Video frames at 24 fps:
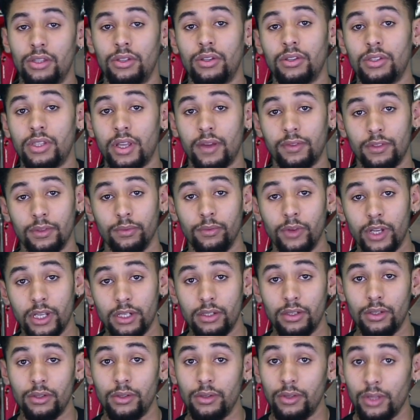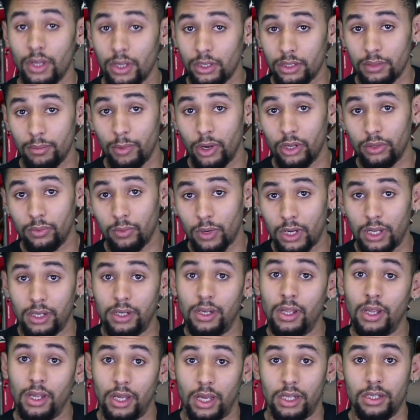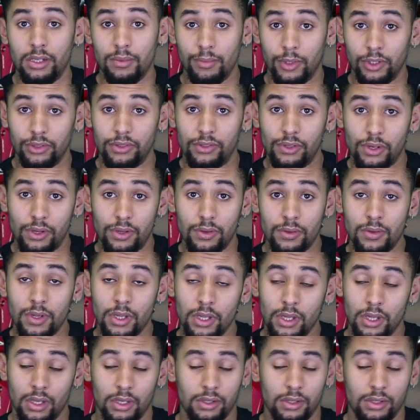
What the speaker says: You just have to redo your Mod 1 and your Mod 2.